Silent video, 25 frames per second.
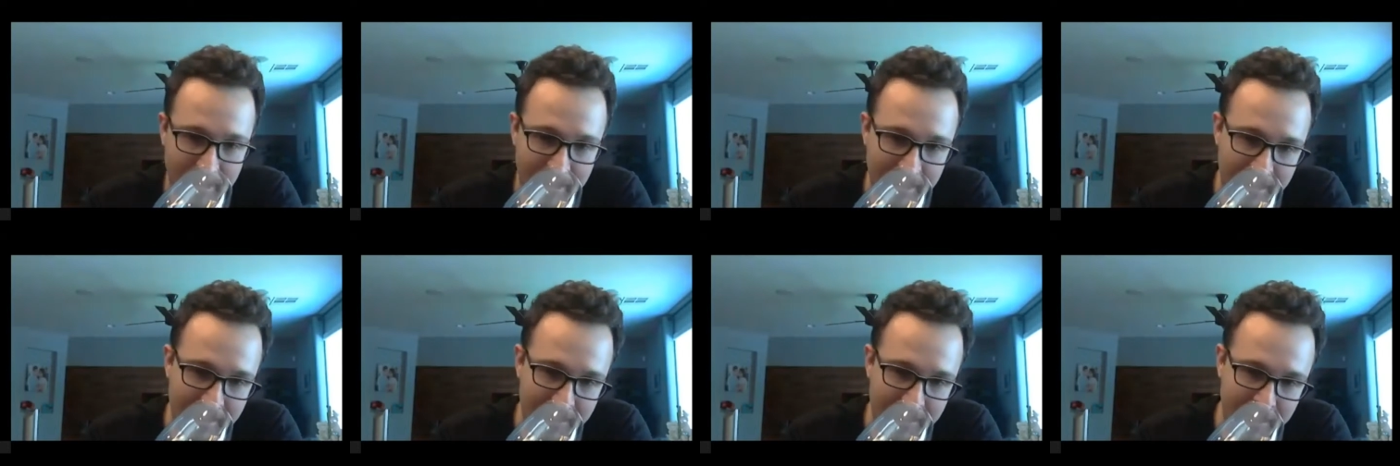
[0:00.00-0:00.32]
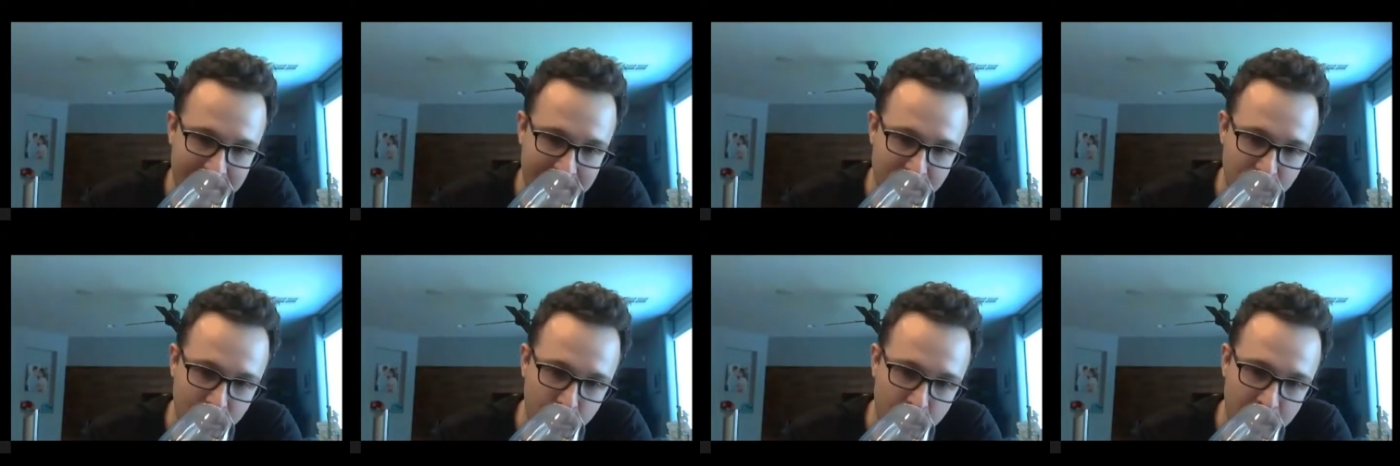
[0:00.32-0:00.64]
And
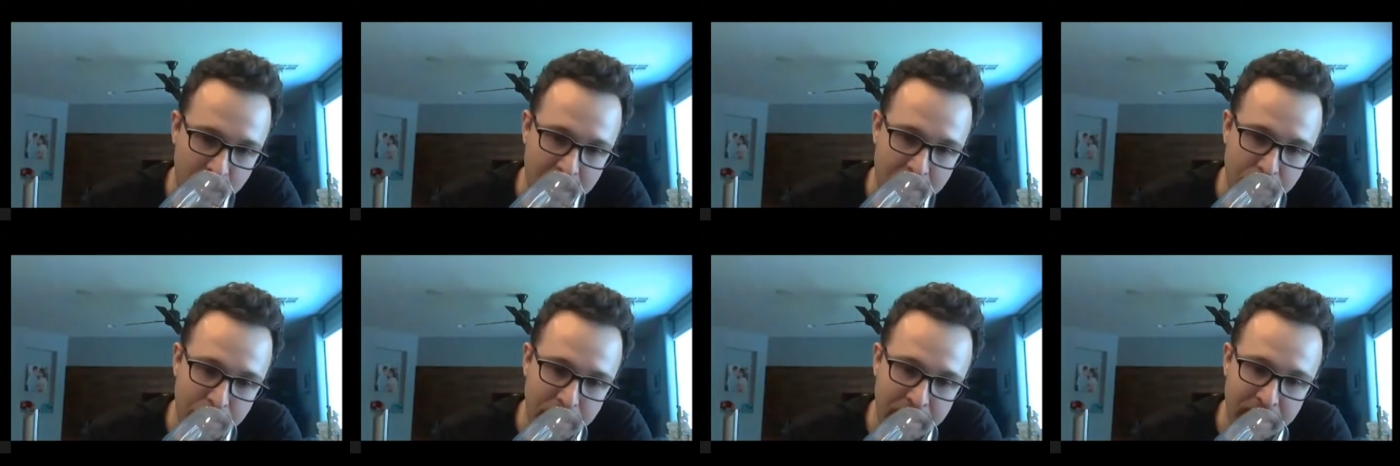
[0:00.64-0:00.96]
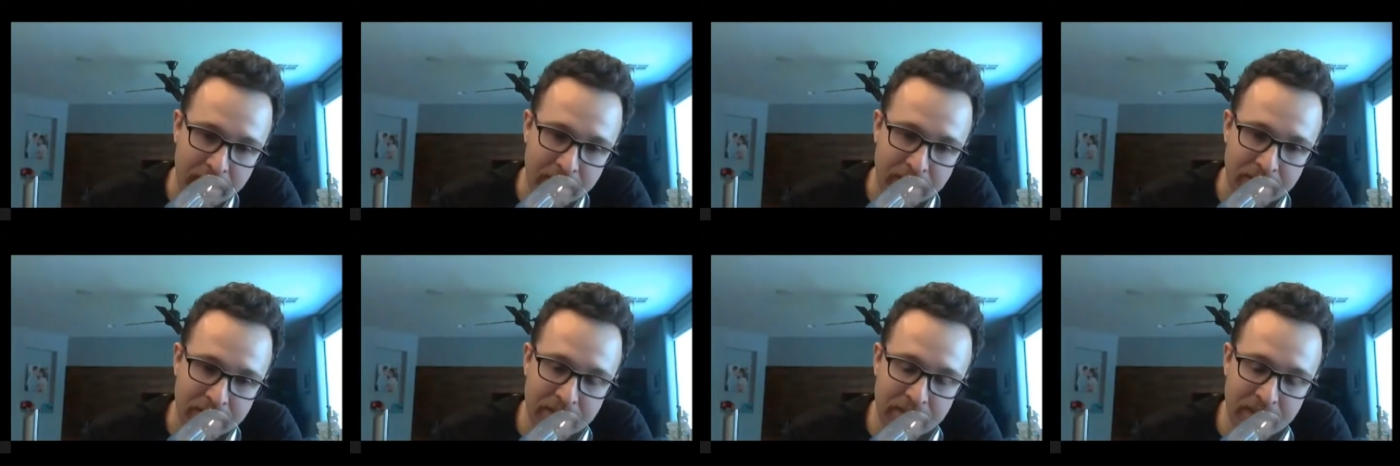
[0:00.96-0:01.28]
that's great
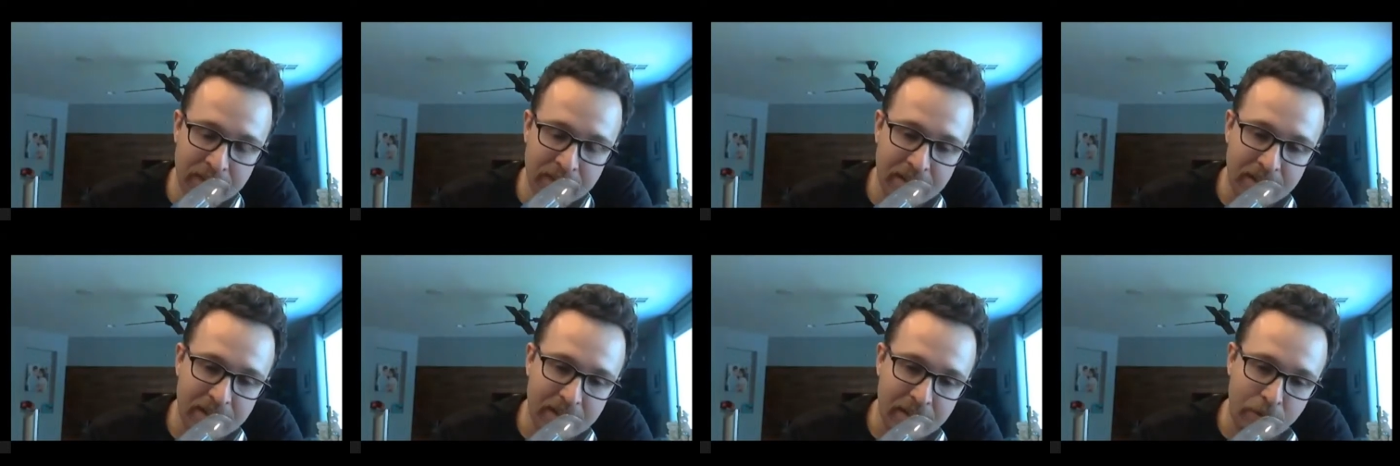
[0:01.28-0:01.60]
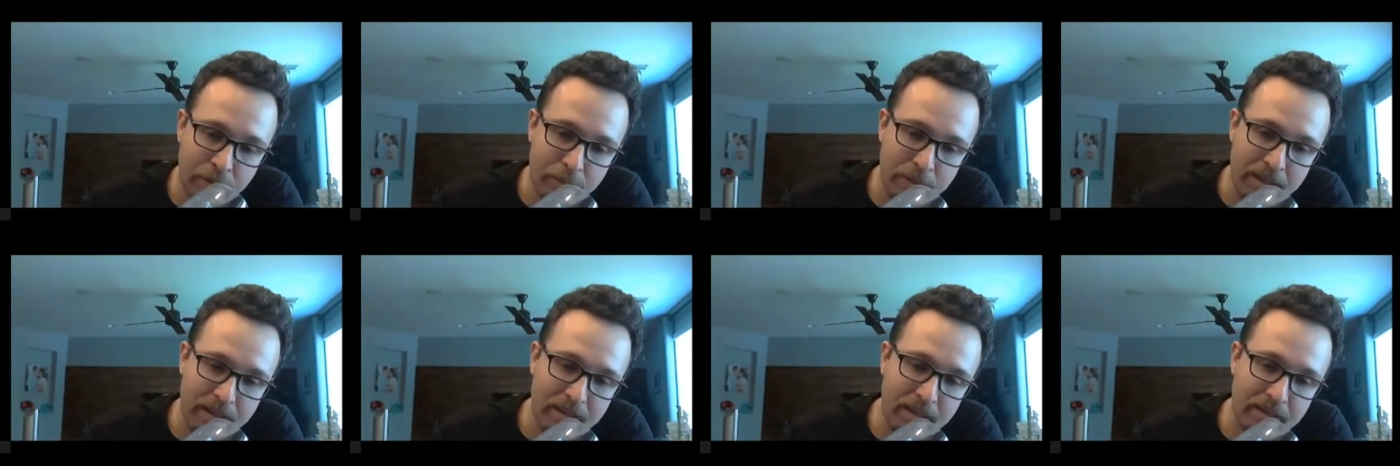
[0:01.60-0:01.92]
because it'll
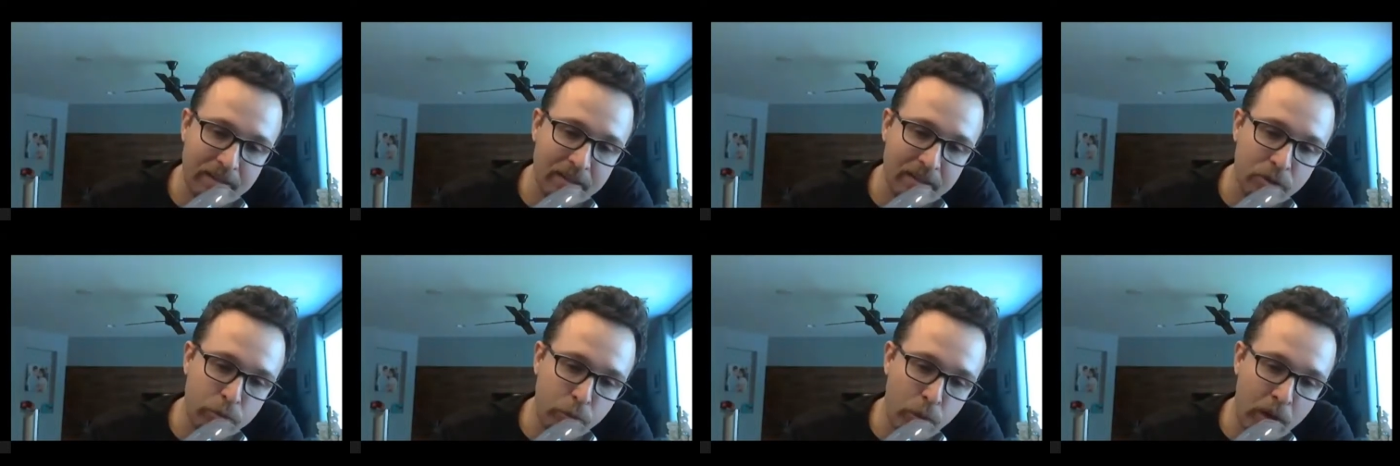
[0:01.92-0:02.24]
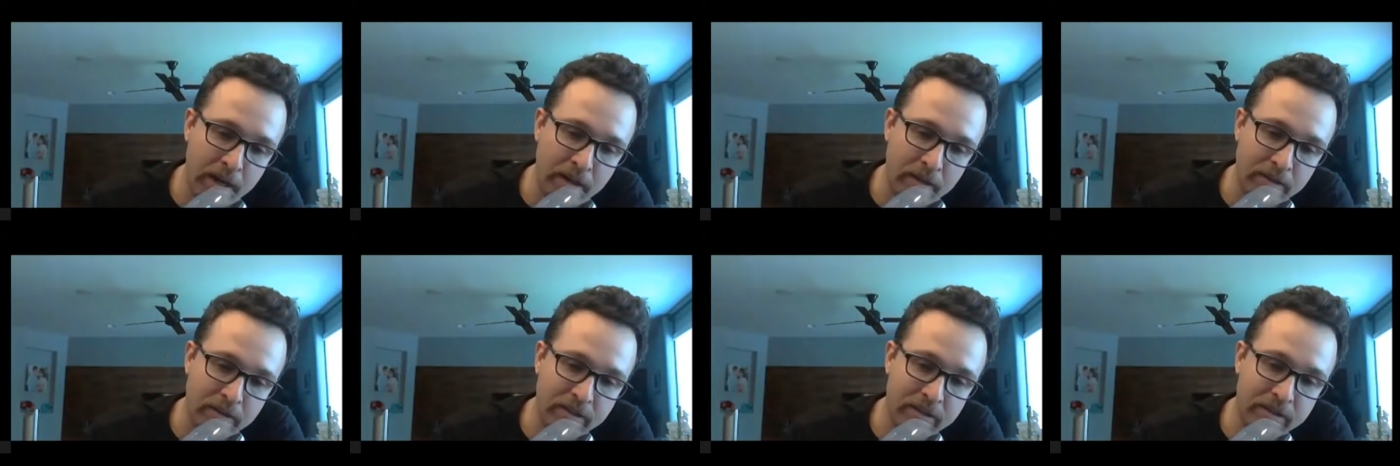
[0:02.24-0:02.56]
mean that this
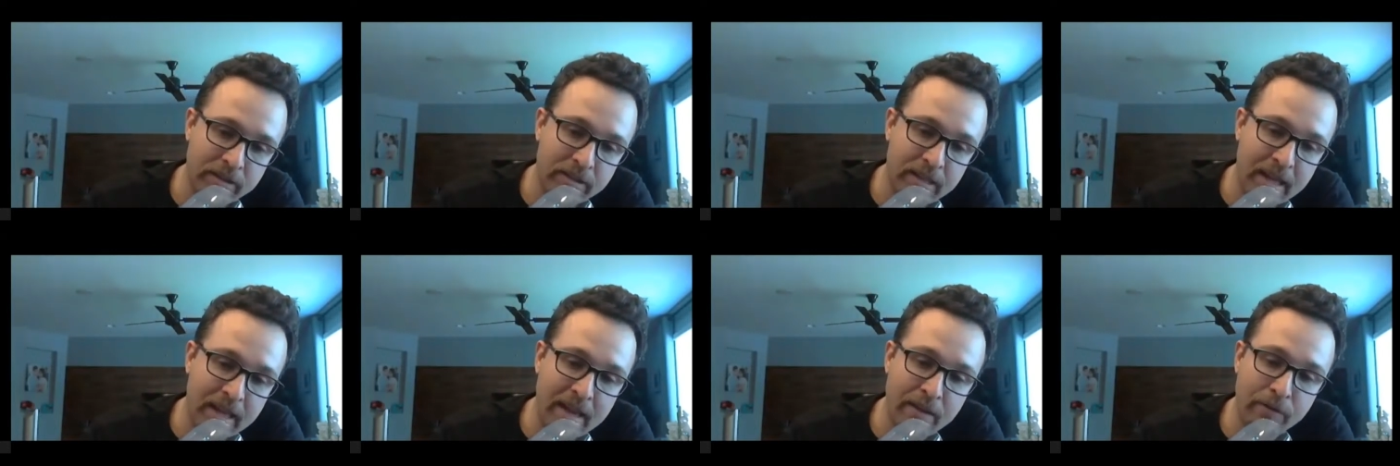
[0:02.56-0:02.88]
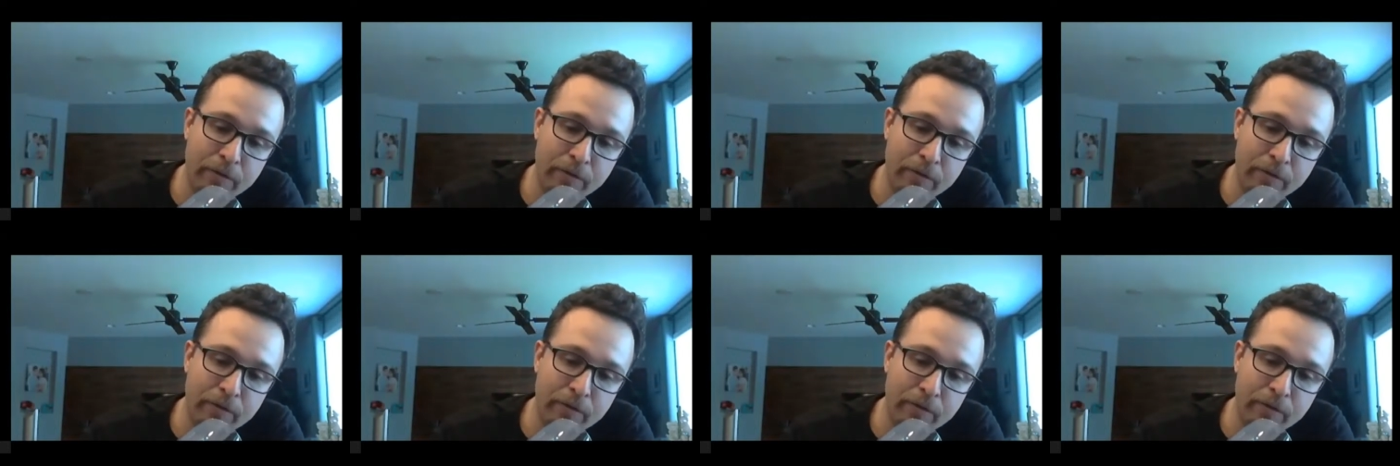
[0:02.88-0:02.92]
wine will stay